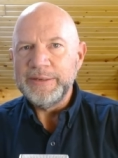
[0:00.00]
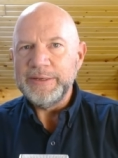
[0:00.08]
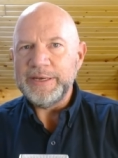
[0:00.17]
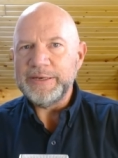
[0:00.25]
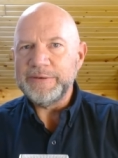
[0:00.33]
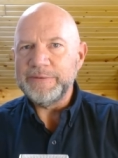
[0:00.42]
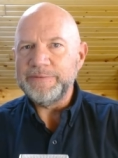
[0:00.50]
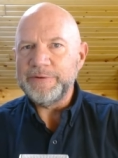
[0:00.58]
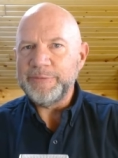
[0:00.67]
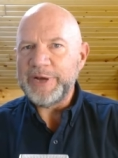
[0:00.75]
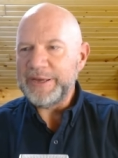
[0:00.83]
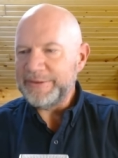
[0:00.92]
And
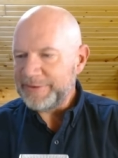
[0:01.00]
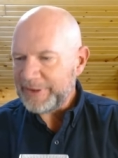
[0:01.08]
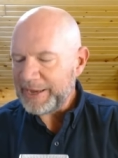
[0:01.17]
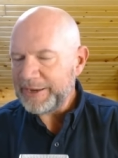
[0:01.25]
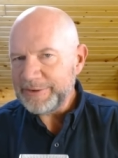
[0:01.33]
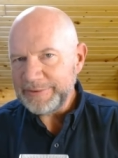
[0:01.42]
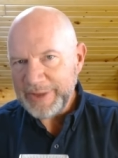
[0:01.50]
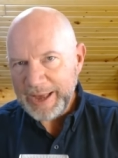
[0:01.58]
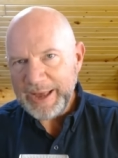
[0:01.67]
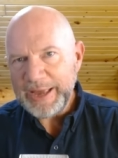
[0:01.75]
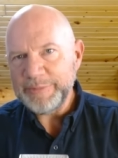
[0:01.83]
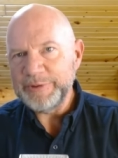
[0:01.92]
for my entire
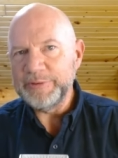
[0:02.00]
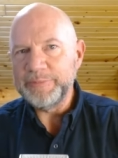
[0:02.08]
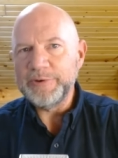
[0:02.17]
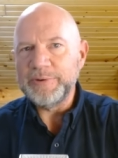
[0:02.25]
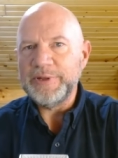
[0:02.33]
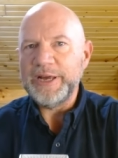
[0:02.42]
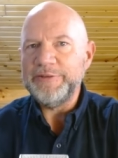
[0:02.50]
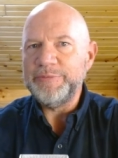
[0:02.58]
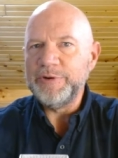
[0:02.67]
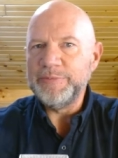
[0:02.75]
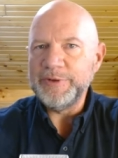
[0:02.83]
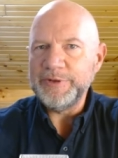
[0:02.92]
time in the pro life
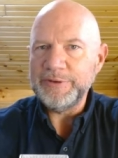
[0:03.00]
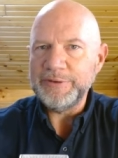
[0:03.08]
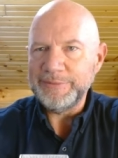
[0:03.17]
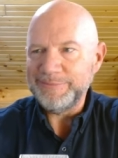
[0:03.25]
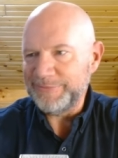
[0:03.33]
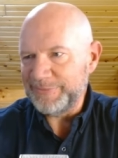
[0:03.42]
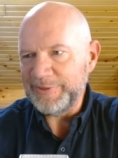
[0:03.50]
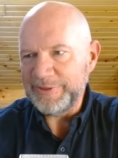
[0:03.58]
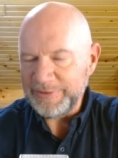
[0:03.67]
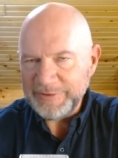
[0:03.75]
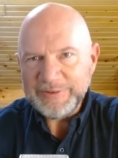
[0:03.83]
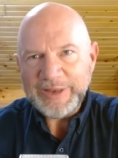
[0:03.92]
movement,
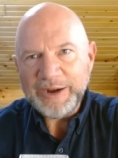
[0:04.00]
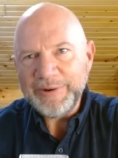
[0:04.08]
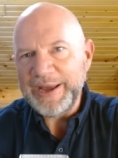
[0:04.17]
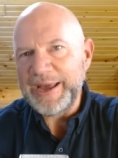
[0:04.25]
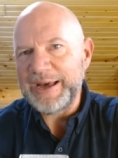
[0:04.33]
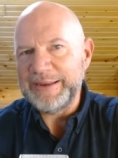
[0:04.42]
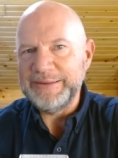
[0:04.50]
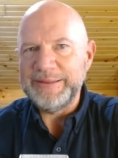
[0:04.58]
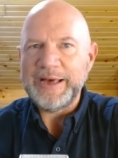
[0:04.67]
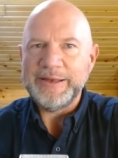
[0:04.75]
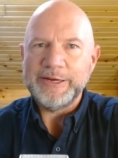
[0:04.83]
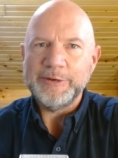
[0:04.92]
this is how I added
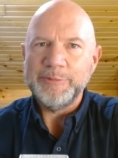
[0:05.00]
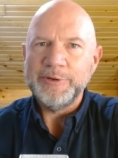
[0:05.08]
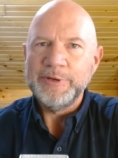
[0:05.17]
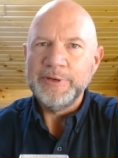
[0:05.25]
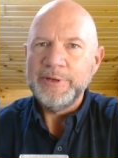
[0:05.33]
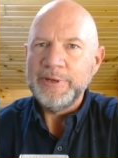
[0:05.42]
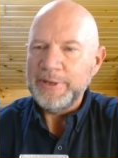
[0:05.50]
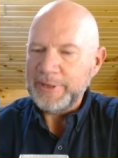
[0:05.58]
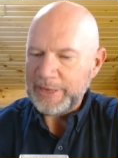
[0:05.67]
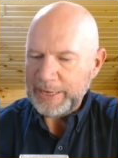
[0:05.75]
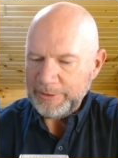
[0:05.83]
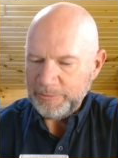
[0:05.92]
that up.
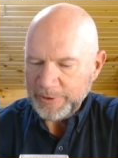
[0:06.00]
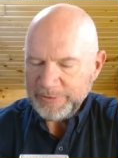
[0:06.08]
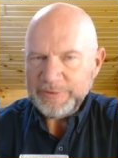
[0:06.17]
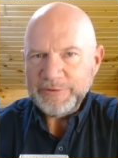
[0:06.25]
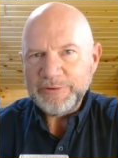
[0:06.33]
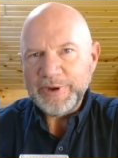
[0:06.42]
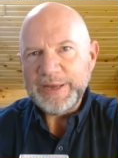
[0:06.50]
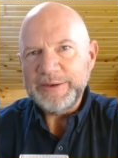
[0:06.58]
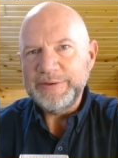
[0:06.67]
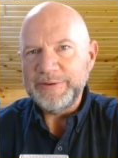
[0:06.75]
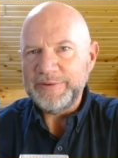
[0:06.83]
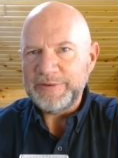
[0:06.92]
I wasn't trying
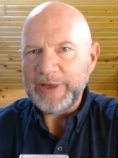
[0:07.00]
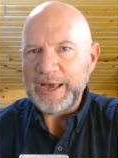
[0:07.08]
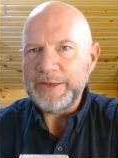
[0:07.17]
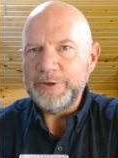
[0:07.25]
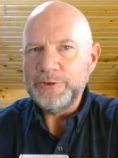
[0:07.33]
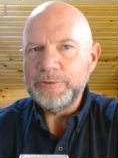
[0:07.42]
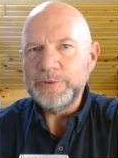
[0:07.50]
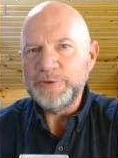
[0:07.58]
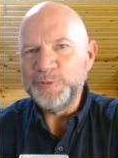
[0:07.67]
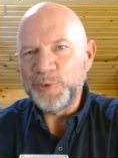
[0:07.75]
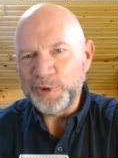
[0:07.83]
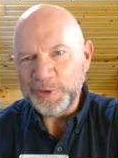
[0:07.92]
to decide who
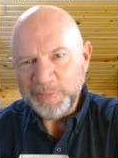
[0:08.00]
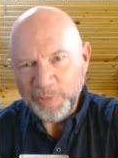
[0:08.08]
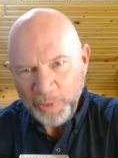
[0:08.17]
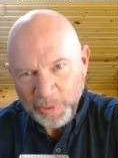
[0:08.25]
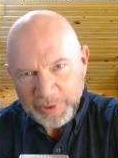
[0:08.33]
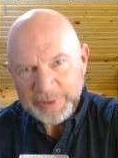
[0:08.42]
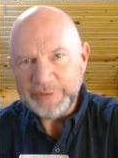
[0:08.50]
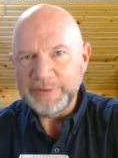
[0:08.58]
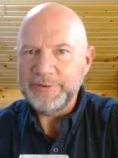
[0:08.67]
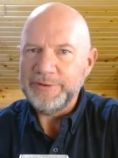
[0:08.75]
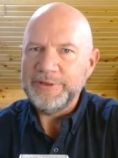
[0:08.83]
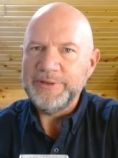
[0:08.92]
was more
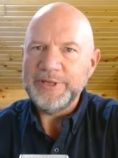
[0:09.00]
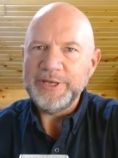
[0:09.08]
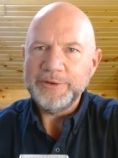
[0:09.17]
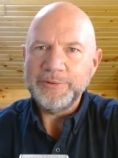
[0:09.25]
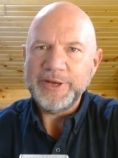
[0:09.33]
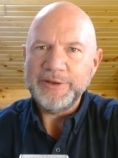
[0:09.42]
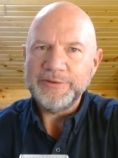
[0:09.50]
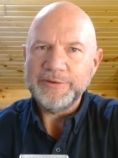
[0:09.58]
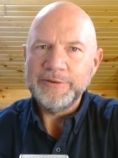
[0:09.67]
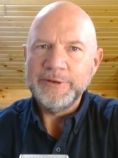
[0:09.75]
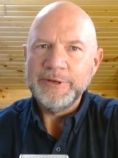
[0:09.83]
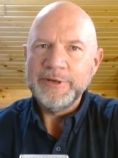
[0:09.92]
important in the
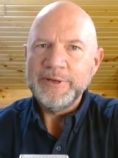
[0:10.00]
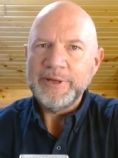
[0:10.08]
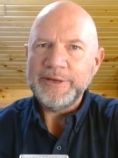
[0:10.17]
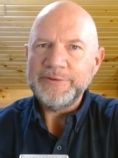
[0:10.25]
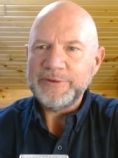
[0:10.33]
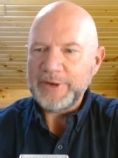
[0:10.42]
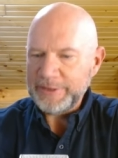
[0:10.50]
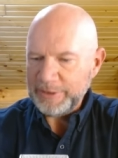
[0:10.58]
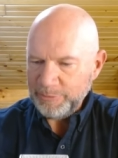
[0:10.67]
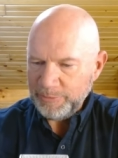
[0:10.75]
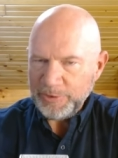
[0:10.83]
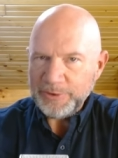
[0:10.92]
equation. I saw
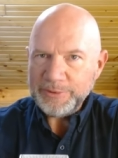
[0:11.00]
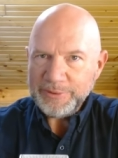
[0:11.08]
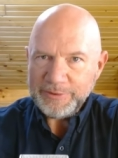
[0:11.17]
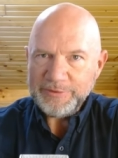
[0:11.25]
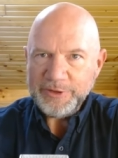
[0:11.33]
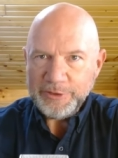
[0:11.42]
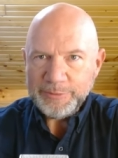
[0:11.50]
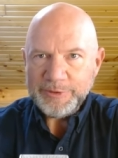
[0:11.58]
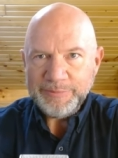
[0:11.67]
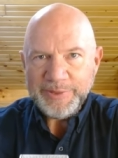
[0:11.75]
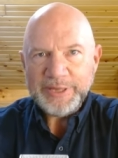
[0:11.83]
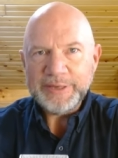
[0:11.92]
them both as
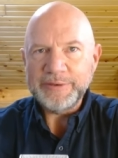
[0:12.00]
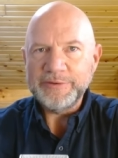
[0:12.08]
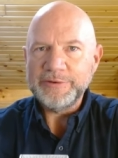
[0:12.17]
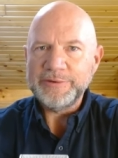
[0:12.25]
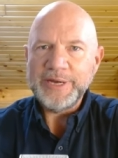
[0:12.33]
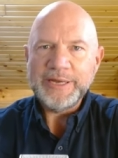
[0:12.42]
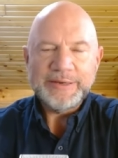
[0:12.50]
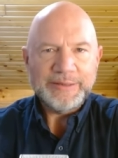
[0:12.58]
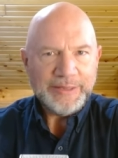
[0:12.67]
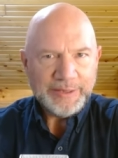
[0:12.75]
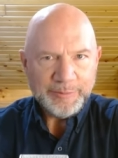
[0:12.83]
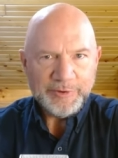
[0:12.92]
human beings created
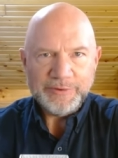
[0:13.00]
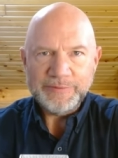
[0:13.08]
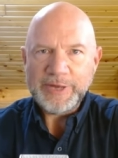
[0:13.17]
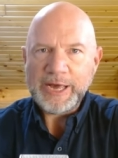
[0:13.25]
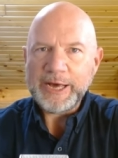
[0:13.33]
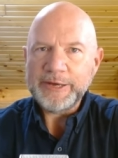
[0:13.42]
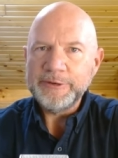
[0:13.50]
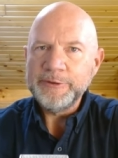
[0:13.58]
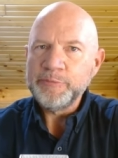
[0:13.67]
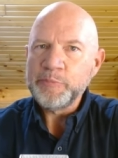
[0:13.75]
in the image of God.